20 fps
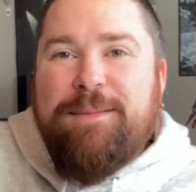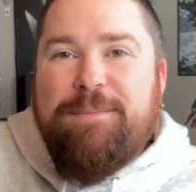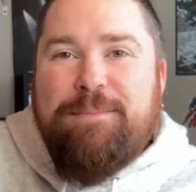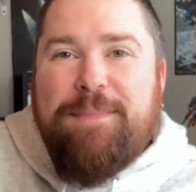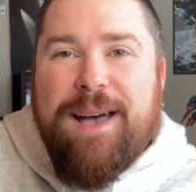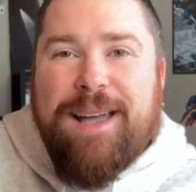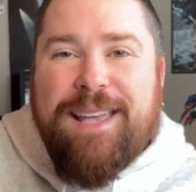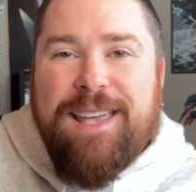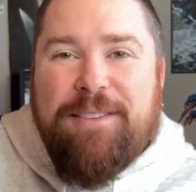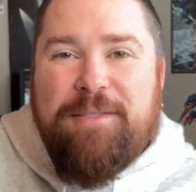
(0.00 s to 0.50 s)

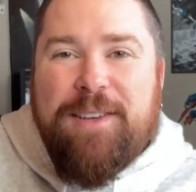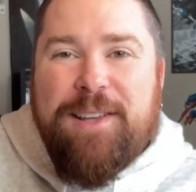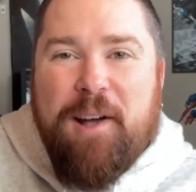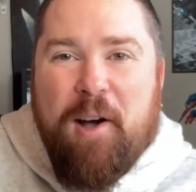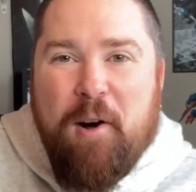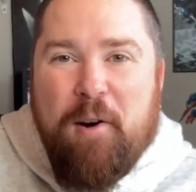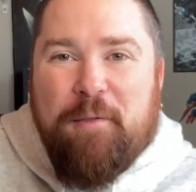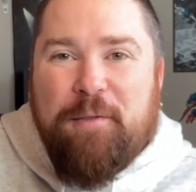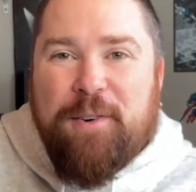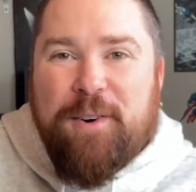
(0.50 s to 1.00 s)
by giving
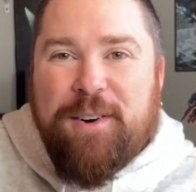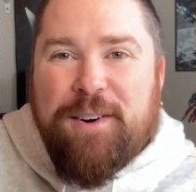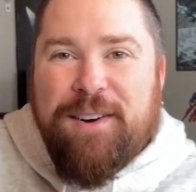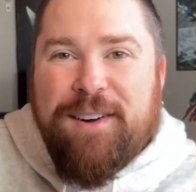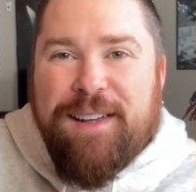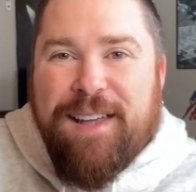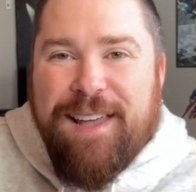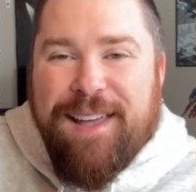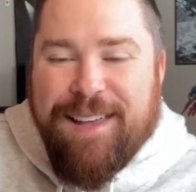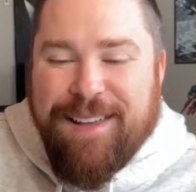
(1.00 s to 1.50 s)
over
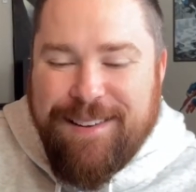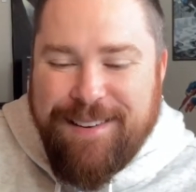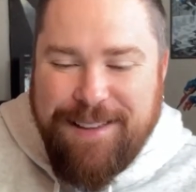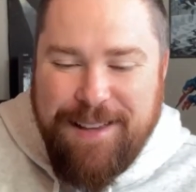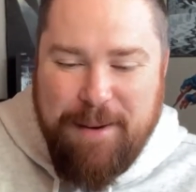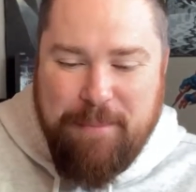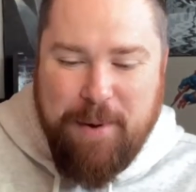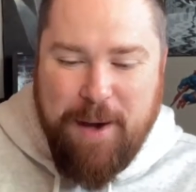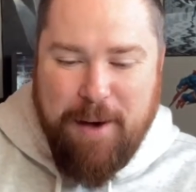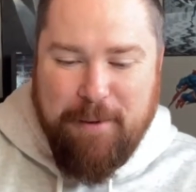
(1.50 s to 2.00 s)
and
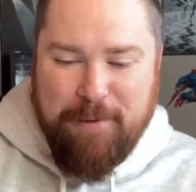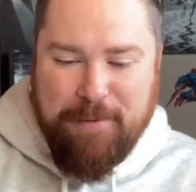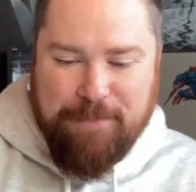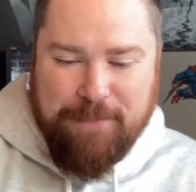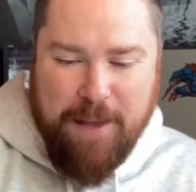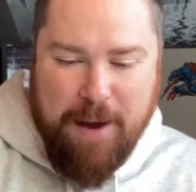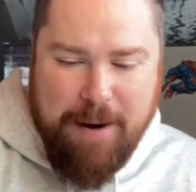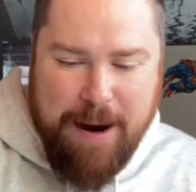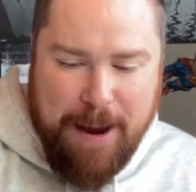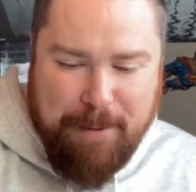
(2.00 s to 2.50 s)
above.
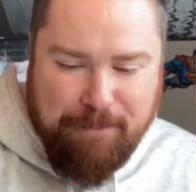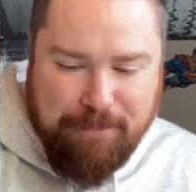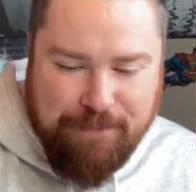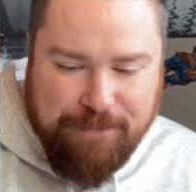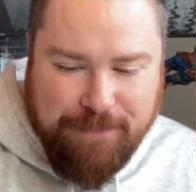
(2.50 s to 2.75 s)
All right.